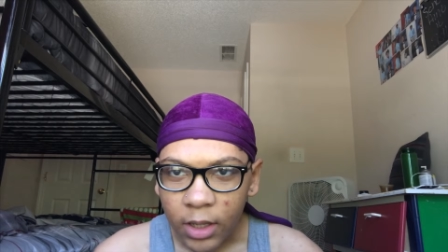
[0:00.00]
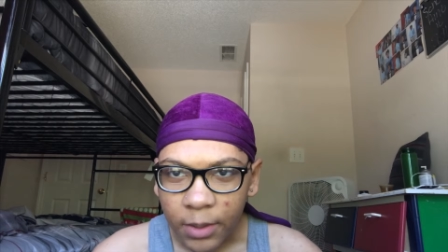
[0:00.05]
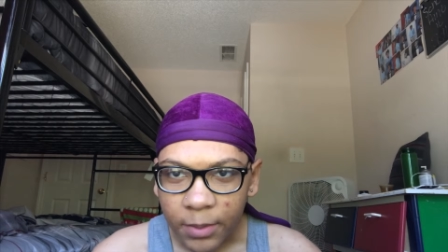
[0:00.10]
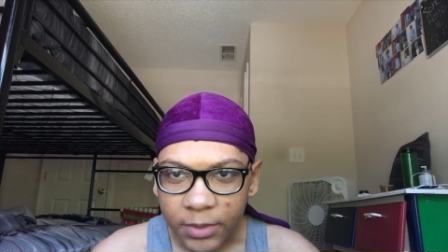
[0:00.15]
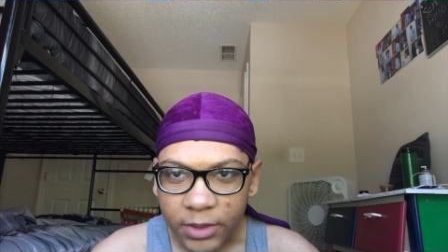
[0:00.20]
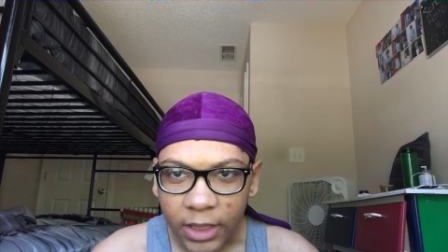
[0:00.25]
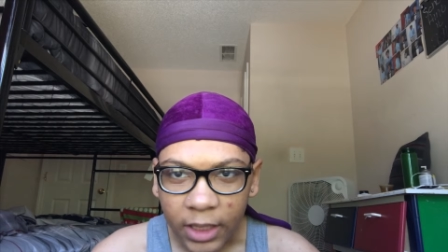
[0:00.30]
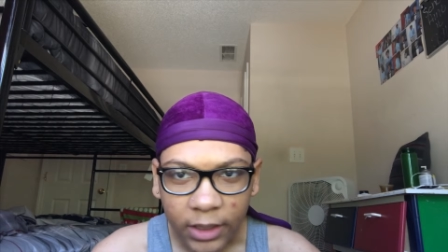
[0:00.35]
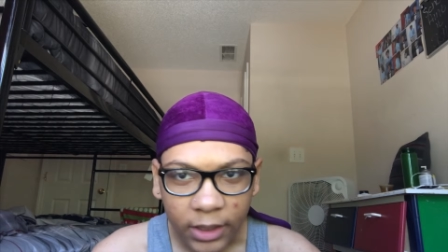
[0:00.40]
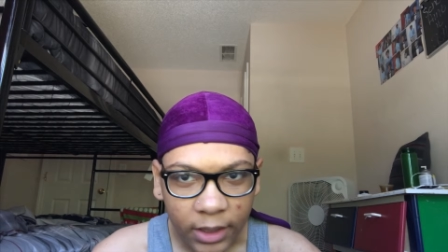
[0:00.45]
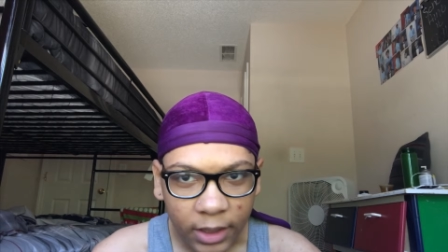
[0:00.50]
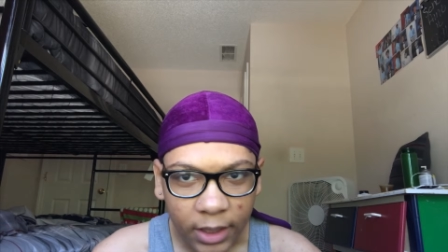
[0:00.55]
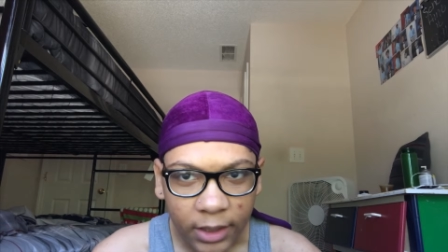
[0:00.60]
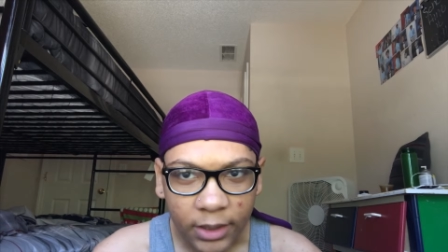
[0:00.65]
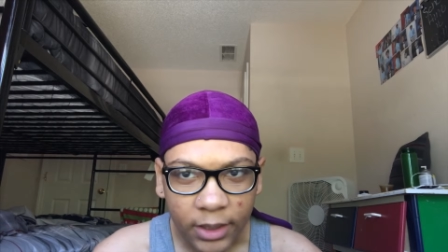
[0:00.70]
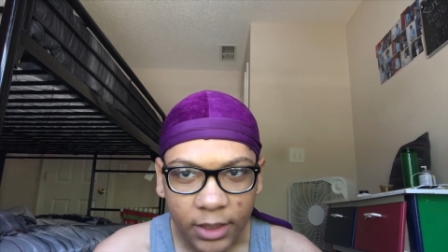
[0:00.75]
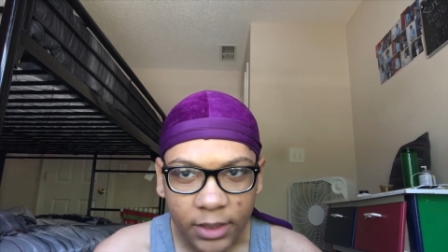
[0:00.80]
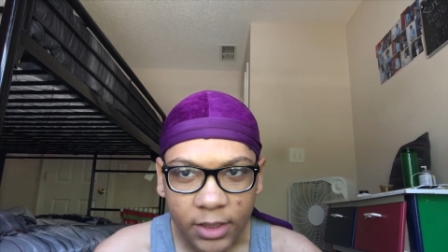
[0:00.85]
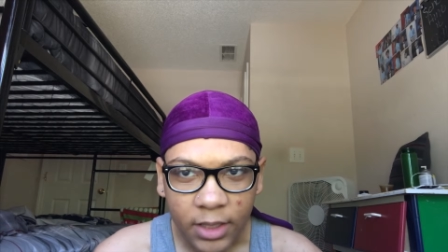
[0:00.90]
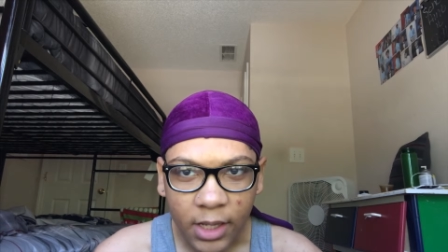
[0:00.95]
I'm gonna try to look
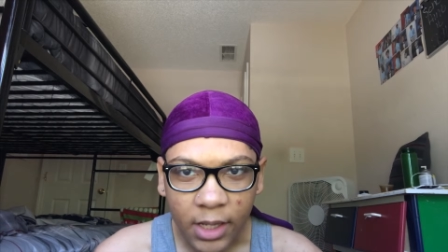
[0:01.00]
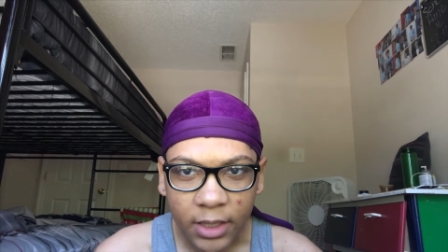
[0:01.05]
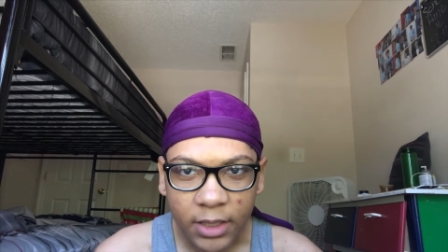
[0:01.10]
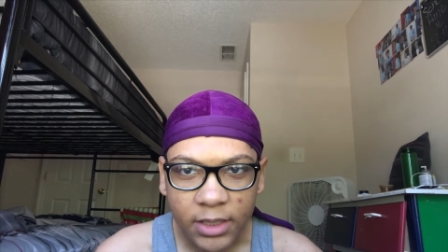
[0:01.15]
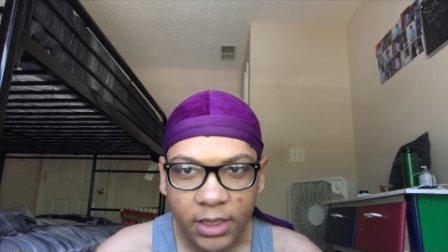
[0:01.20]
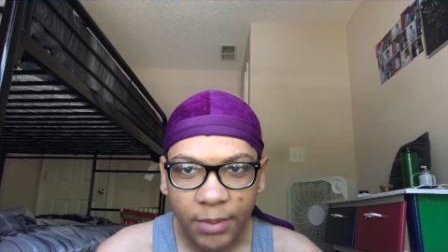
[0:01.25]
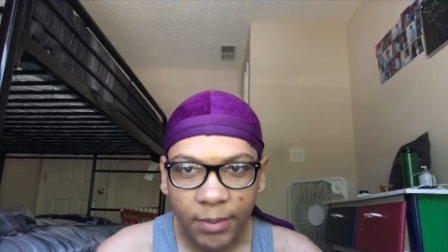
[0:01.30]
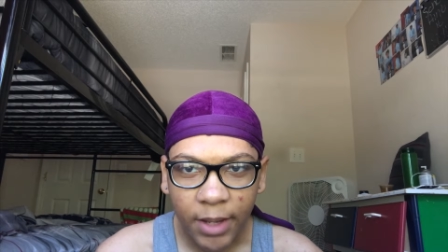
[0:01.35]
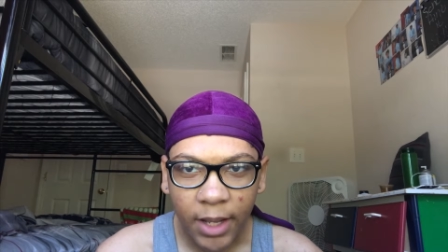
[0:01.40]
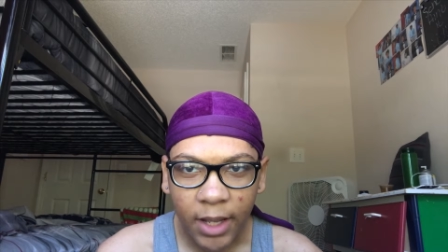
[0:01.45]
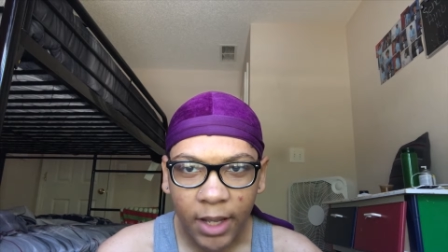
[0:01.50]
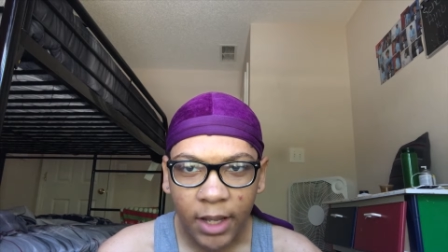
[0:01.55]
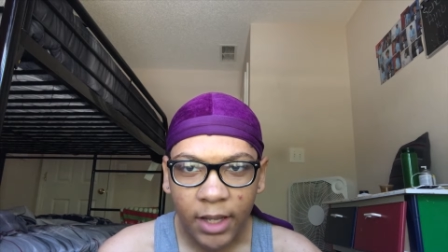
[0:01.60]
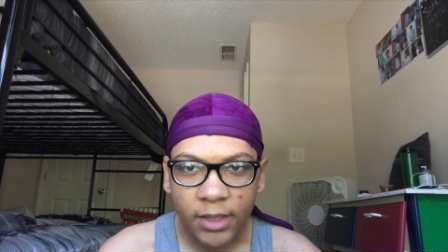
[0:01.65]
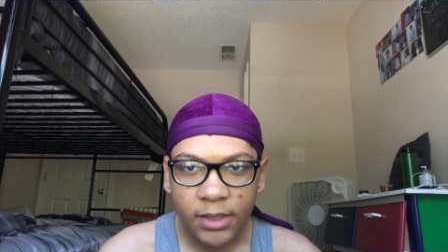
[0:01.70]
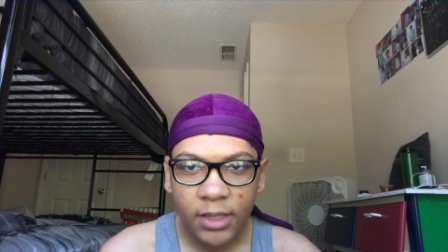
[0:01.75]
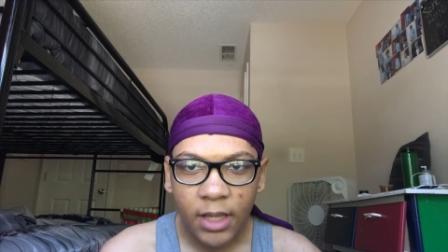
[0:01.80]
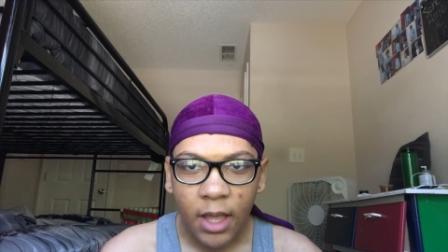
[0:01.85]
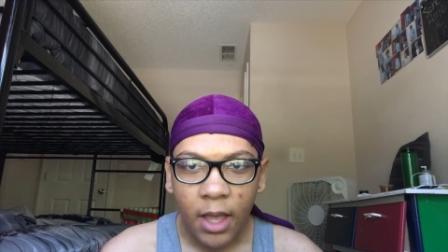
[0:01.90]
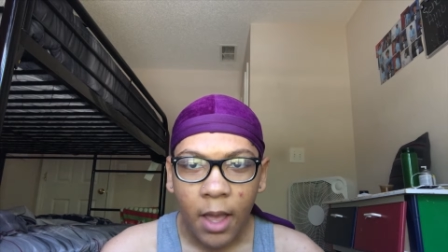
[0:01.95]
like this so y'all can see my
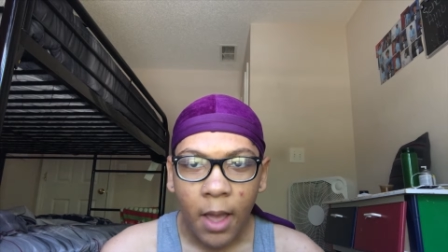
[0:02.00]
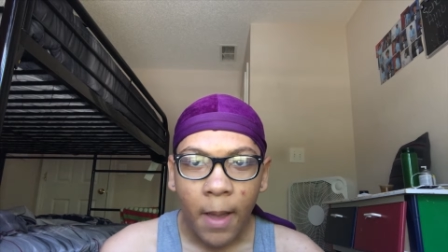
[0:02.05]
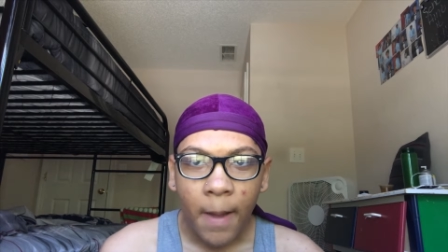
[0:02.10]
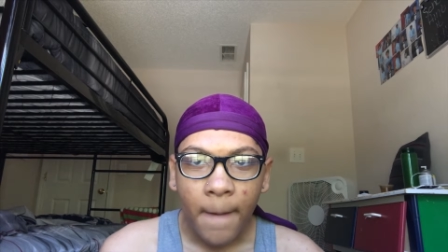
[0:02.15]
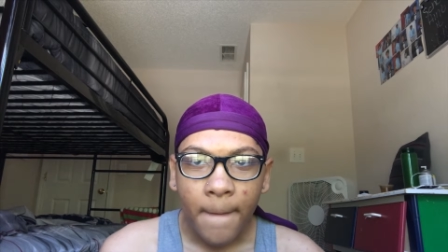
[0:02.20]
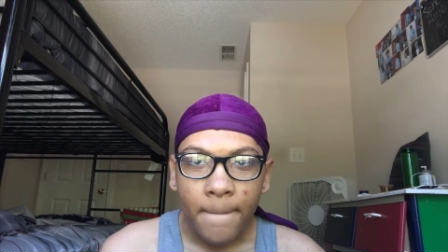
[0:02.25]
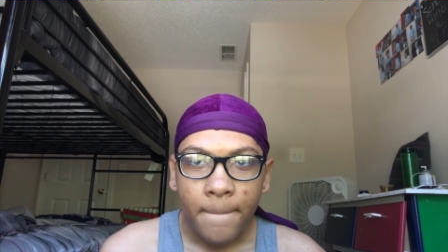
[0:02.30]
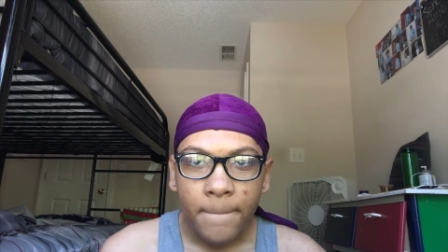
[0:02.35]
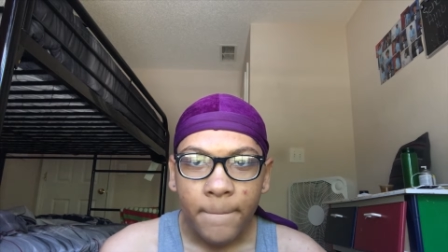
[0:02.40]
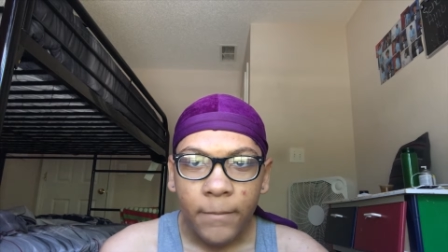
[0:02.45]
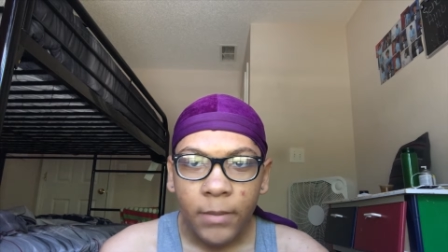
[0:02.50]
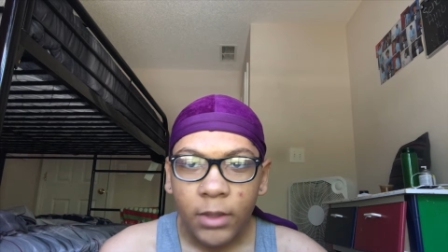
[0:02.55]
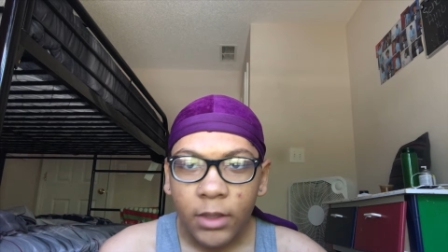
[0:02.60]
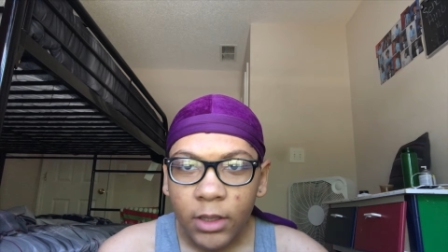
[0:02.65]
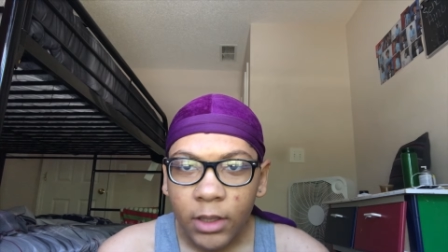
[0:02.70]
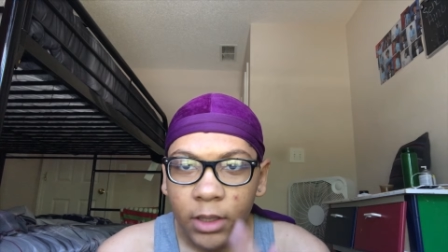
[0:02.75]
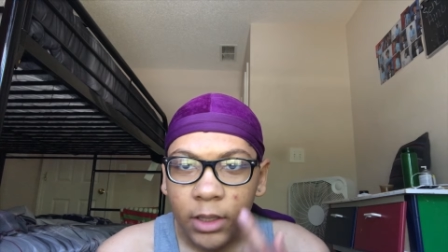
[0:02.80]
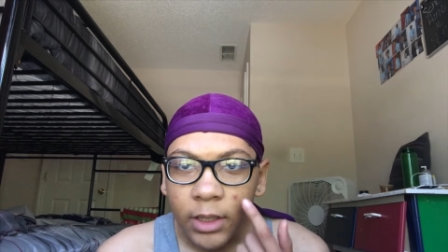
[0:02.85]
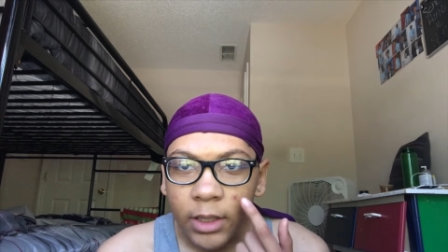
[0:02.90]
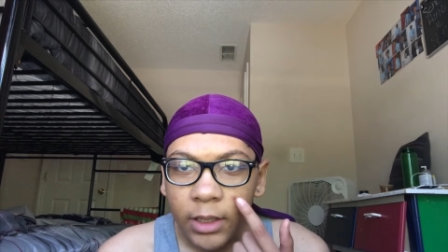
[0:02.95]
eyes.
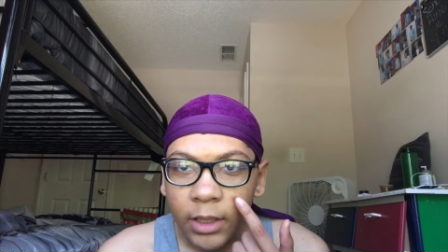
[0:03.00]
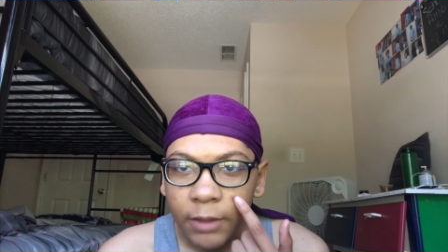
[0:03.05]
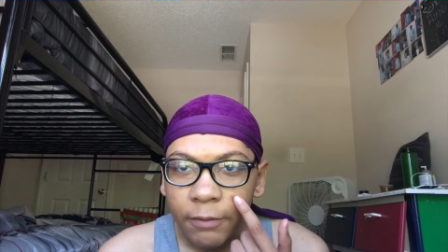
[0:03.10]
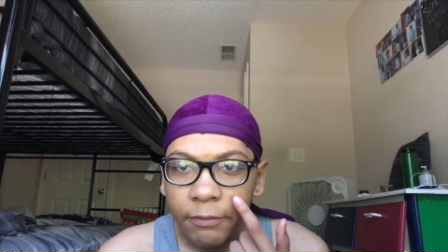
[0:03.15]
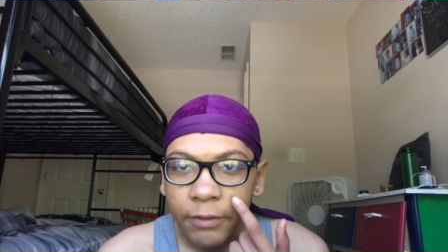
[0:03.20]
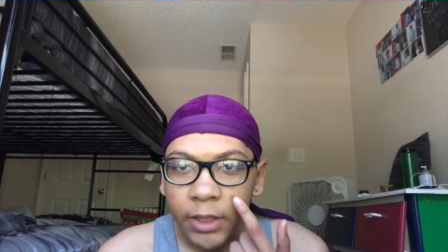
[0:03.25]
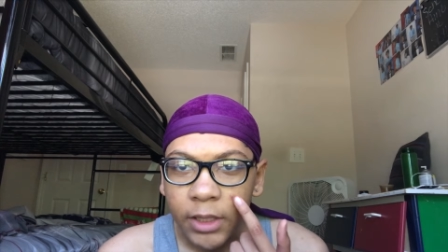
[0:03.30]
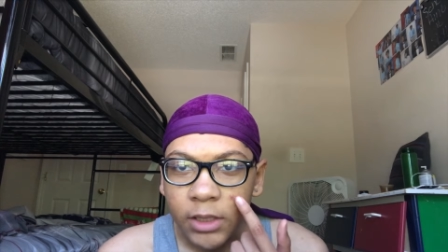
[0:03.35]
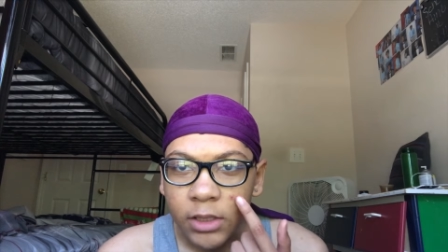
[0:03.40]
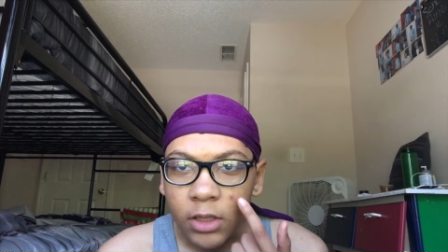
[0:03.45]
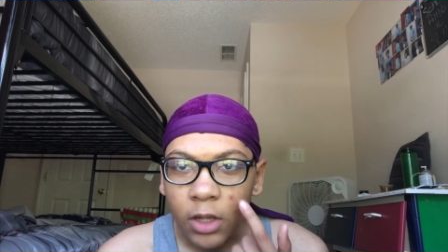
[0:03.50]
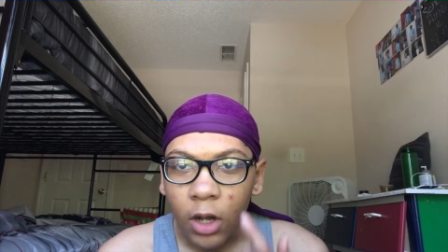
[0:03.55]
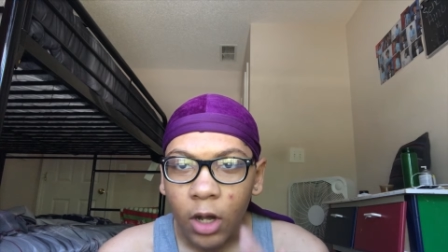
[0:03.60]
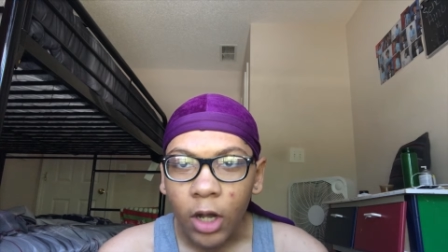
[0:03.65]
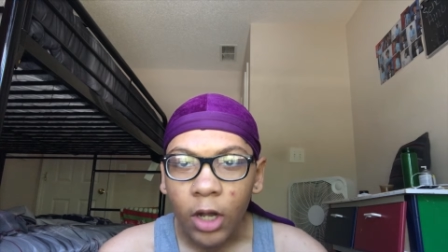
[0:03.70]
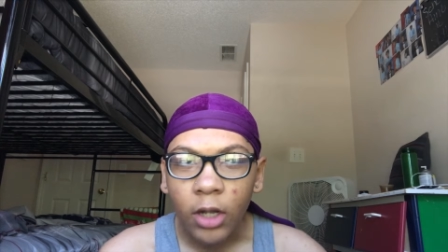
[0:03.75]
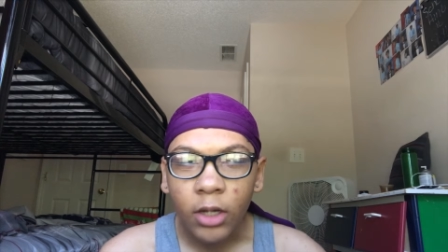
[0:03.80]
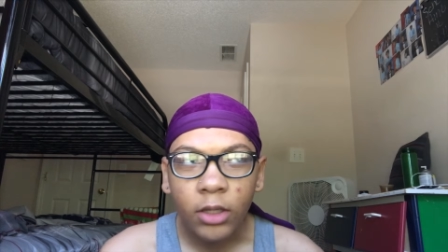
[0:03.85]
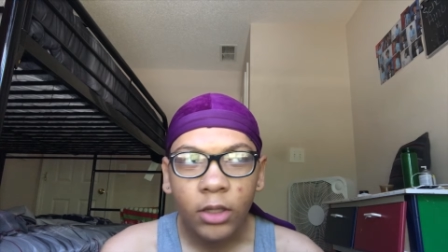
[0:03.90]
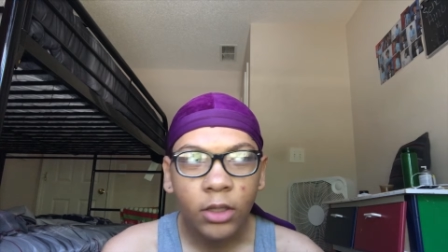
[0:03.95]
Ugh, look at that freaking
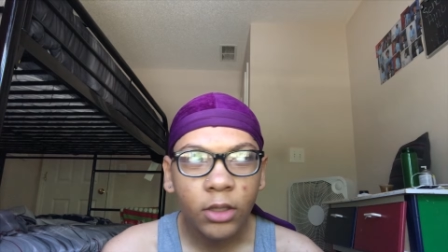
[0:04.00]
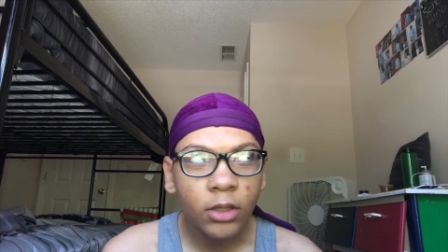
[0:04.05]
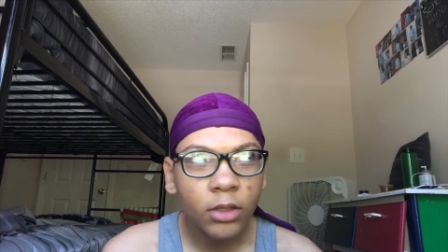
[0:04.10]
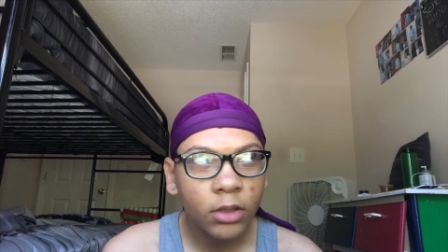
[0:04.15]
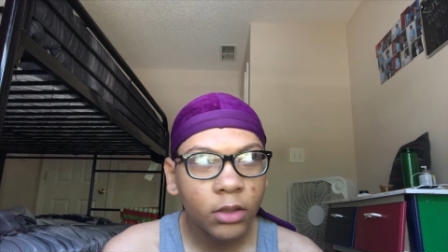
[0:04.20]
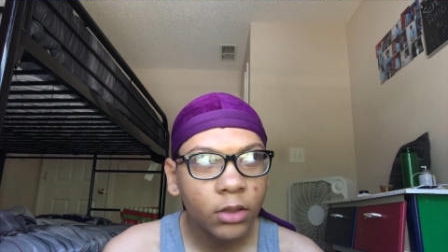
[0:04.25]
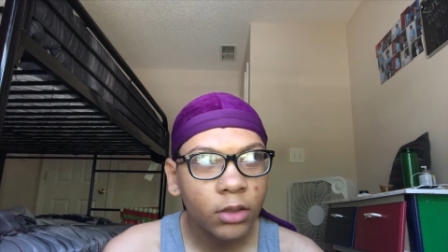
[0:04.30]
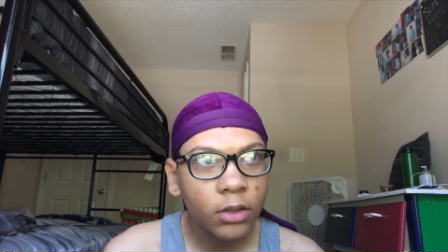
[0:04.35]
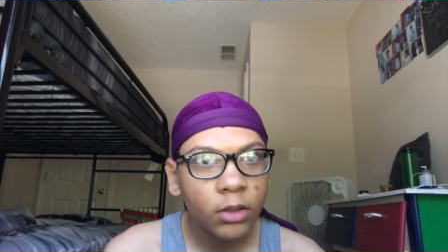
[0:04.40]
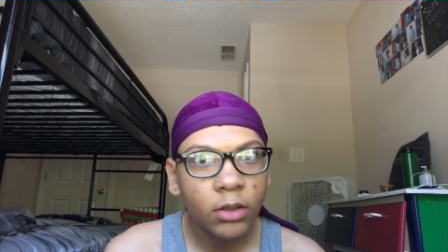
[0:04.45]
scar. Ugh.